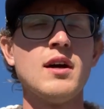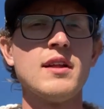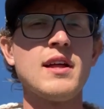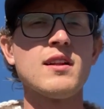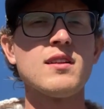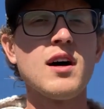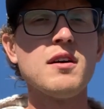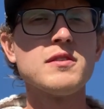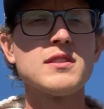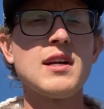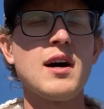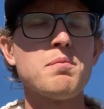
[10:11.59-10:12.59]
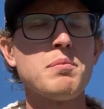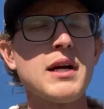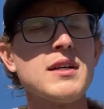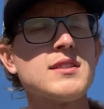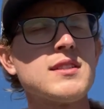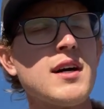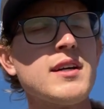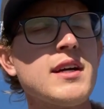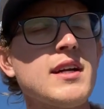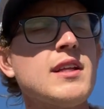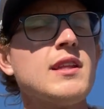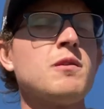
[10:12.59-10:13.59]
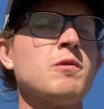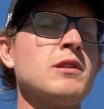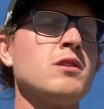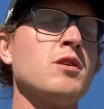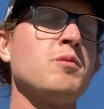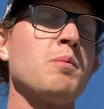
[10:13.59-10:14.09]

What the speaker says: and that love is not based on anything we do,